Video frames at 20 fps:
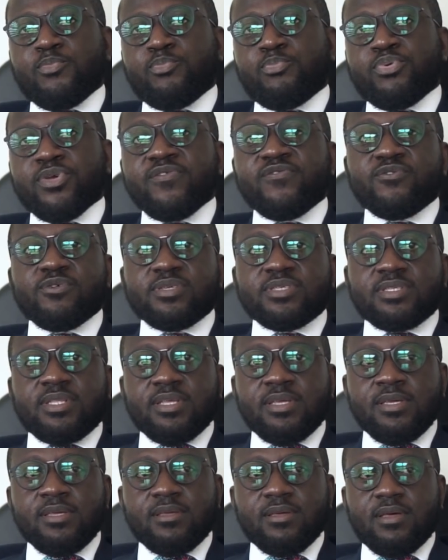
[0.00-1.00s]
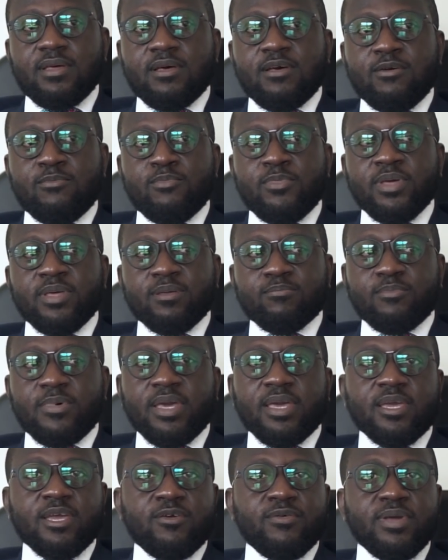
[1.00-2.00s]
Previously,
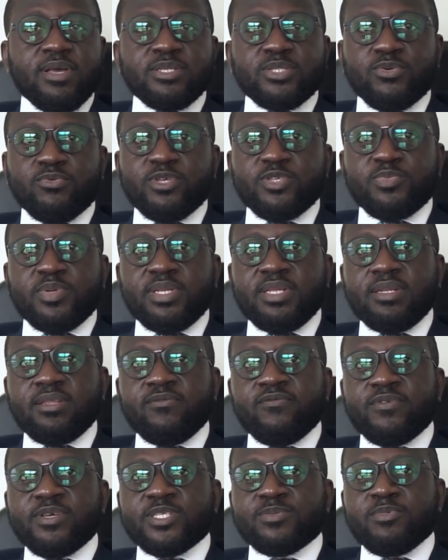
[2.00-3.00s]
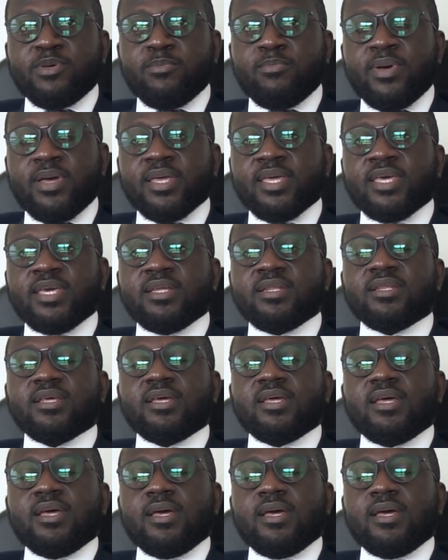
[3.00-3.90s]
my career has always been in investment banking.